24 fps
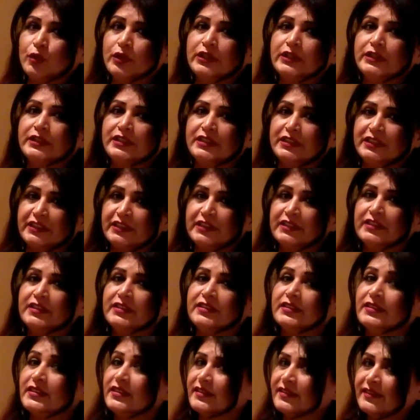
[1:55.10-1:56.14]
word
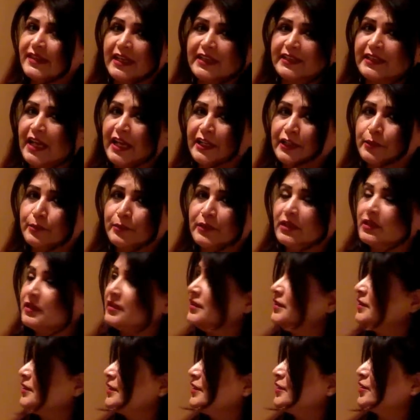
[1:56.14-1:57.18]
deer is an
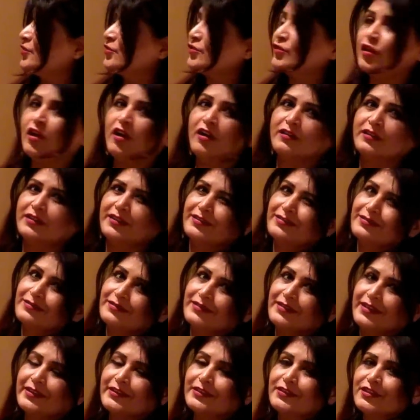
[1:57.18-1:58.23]
animal. It's not
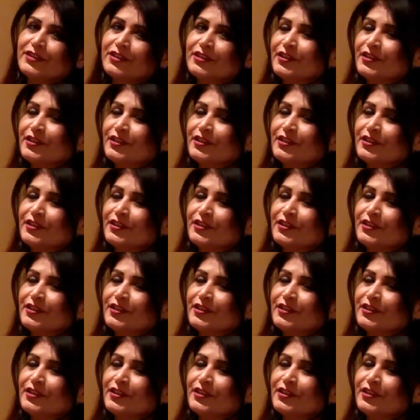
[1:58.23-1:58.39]
like